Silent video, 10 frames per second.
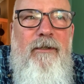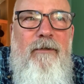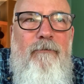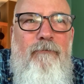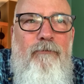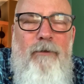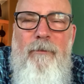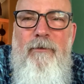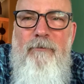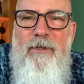from
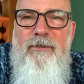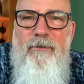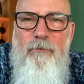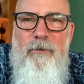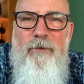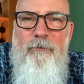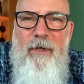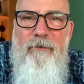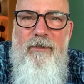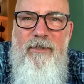the rest of the world
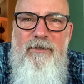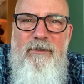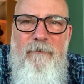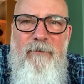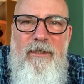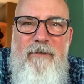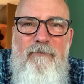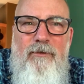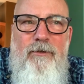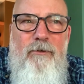around us,
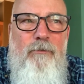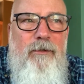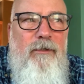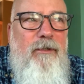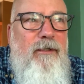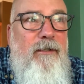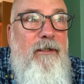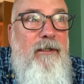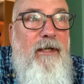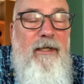even though we're
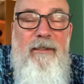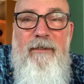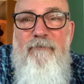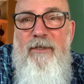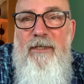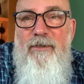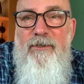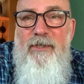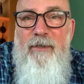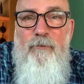kind of living in the
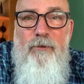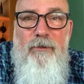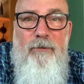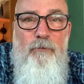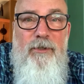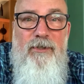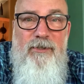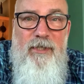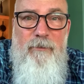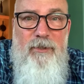same world with the
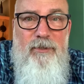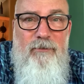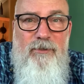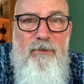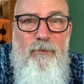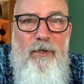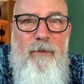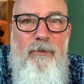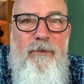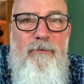same issues and
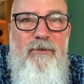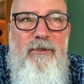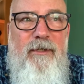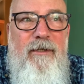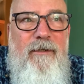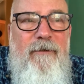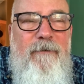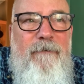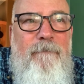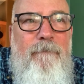problems.
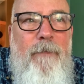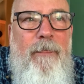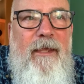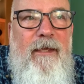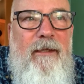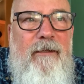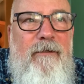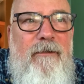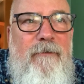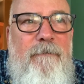
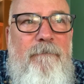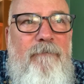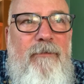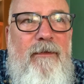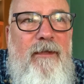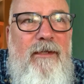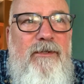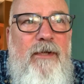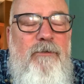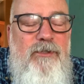And as
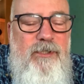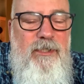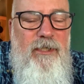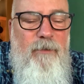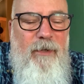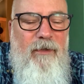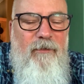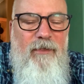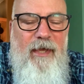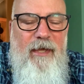I was thinking about
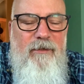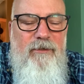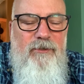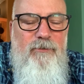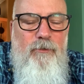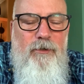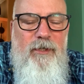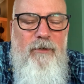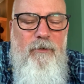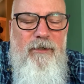that this
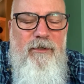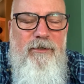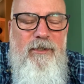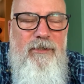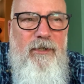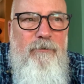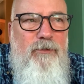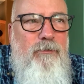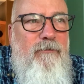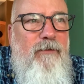morning, one of the things I
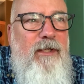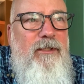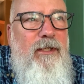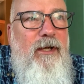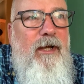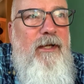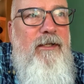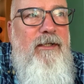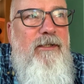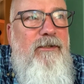was reflecting on
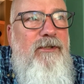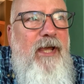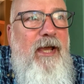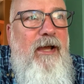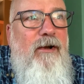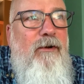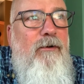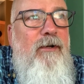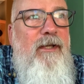is how,